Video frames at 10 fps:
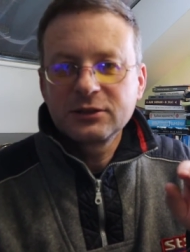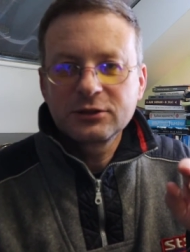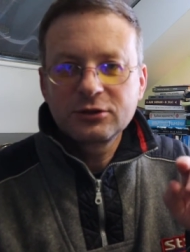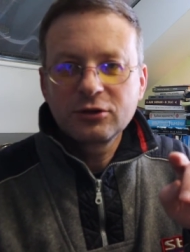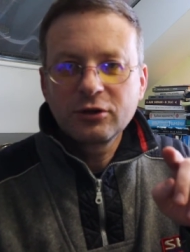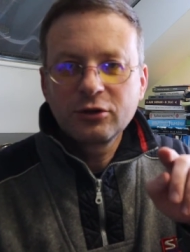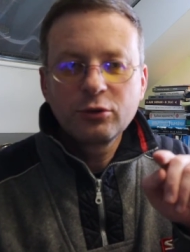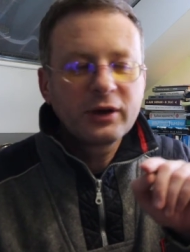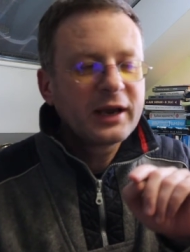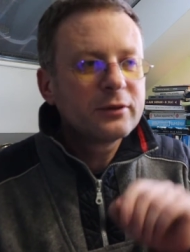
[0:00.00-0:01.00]
so
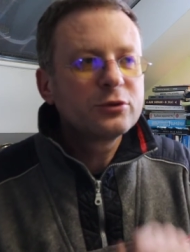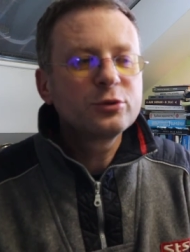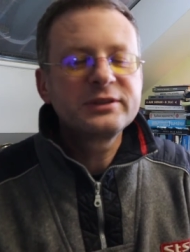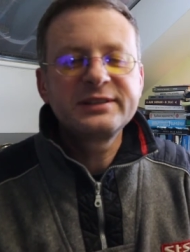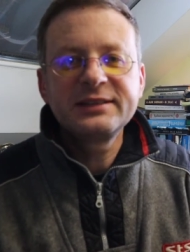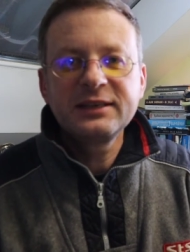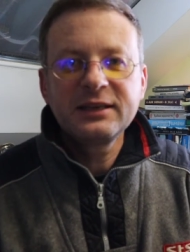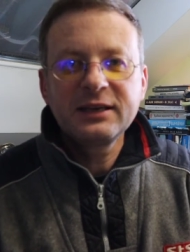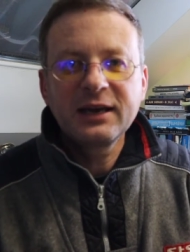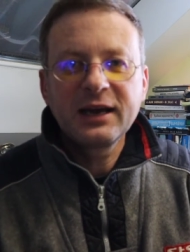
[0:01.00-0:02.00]
you have to see